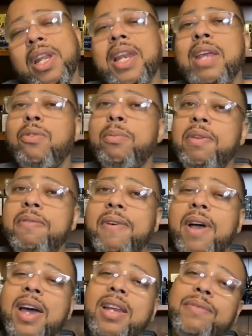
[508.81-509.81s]
and they will be
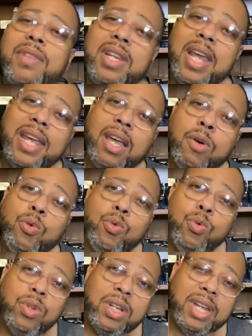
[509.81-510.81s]
fine if the day
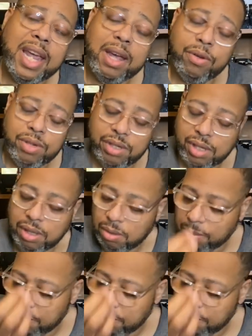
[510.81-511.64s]
cooled down just a little